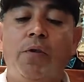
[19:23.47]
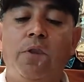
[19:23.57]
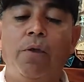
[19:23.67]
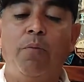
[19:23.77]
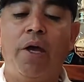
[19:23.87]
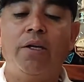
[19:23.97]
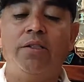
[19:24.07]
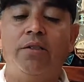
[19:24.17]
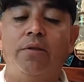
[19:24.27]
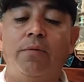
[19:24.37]
The
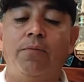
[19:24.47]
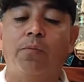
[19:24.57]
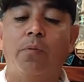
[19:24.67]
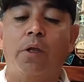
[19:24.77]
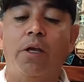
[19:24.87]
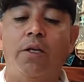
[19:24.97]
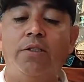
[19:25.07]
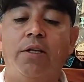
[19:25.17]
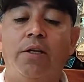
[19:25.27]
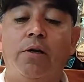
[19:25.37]
best is
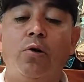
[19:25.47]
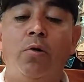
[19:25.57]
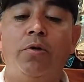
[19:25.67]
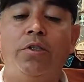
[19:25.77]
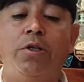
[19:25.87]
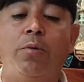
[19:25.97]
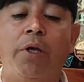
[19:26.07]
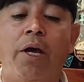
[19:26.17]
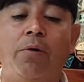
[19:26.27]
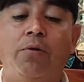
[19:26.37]
that the cone is
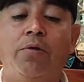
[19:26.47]
coming out.